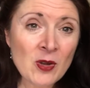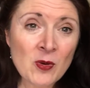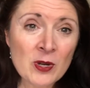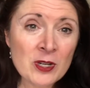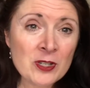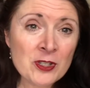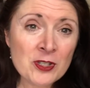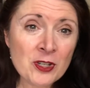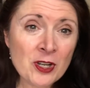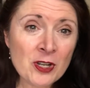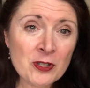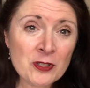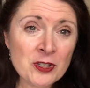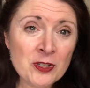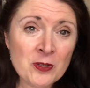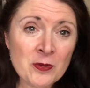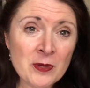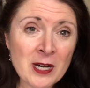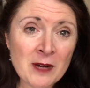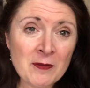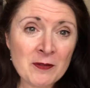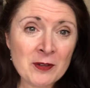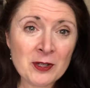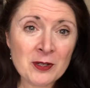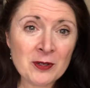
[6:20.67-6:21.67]
why don't you go do
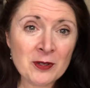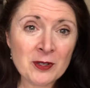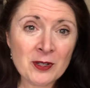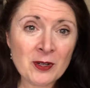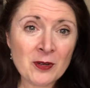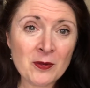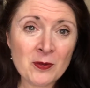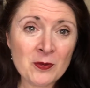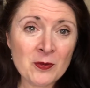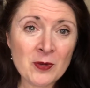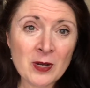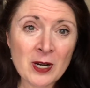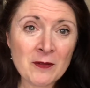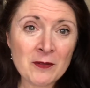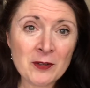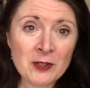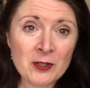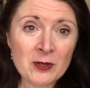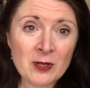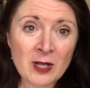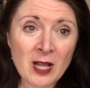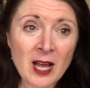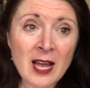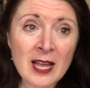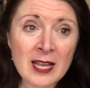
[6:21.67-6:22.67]
whatever you, you know whatever
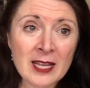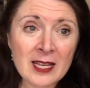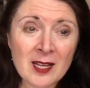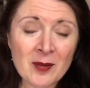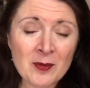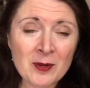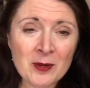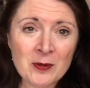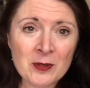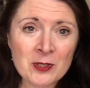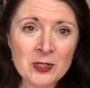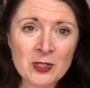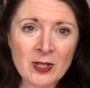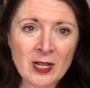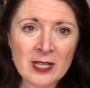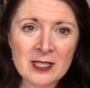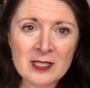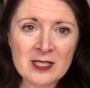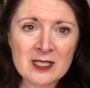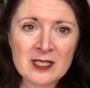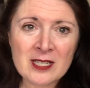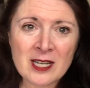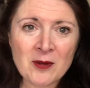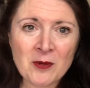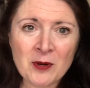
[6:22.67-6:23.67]
you'd like? I mean, would you like
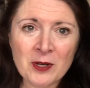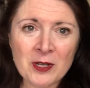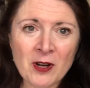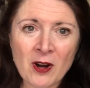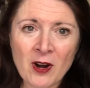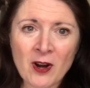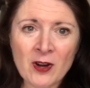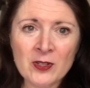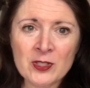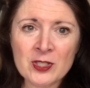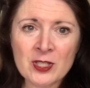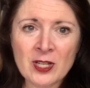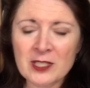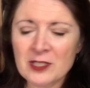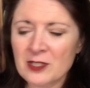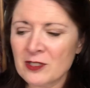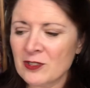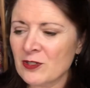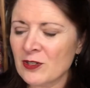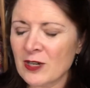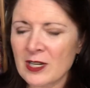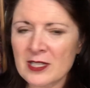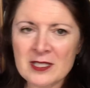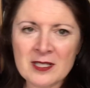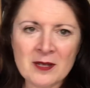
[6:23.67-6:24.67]
to stay where you are? Would you like to
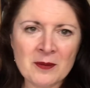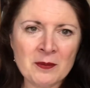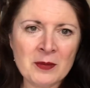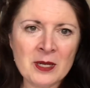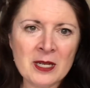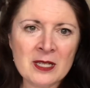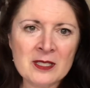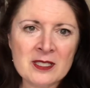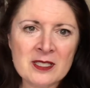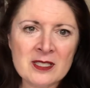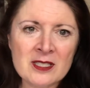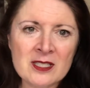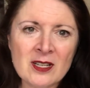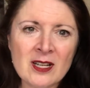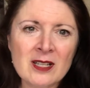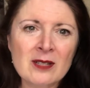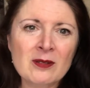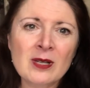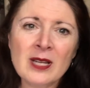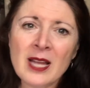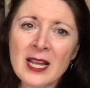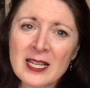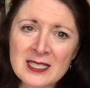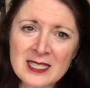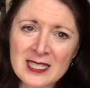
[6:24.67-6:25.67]
try something else? And
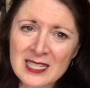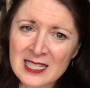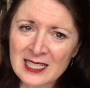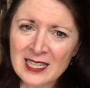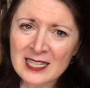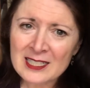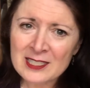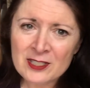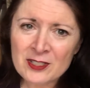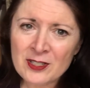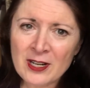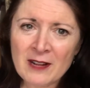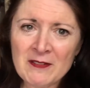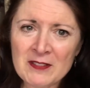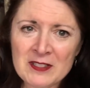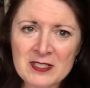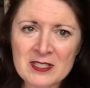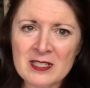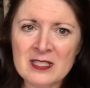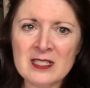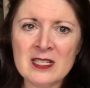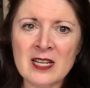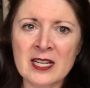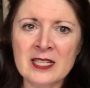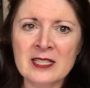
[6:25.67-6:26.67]
so I, I said, I'd like to try this
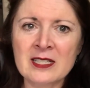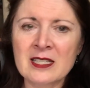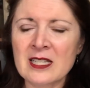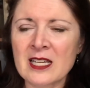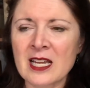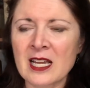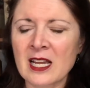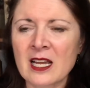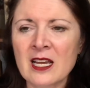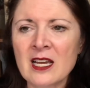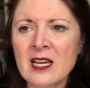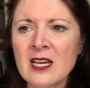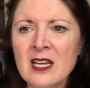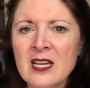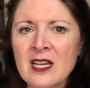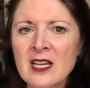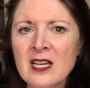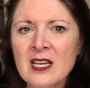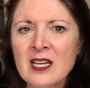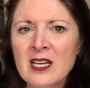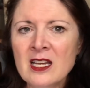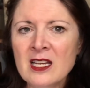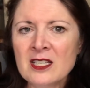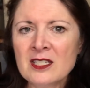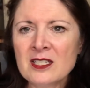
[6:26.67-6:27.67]
design thing.
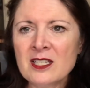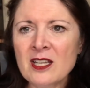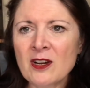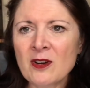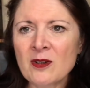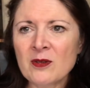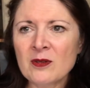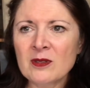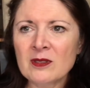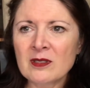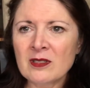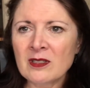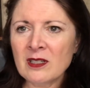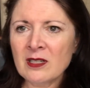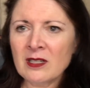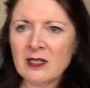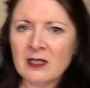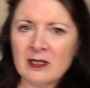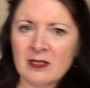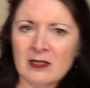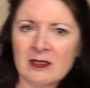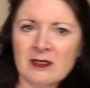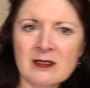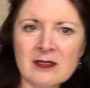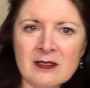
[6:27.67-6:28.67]
So
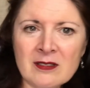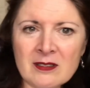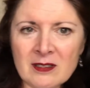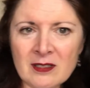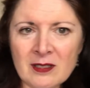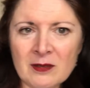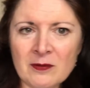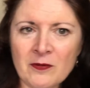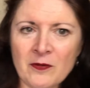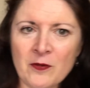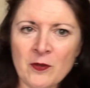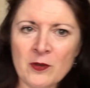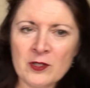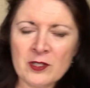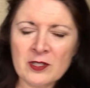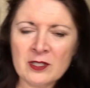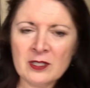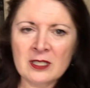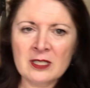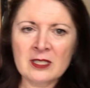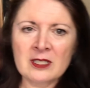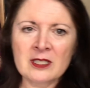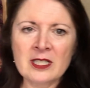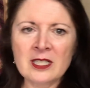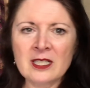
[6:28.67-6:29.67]

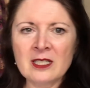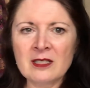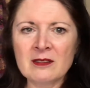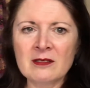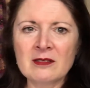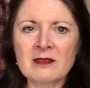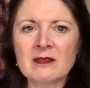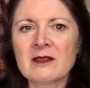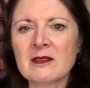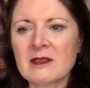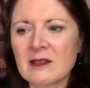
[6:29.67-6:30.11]
unfortunately,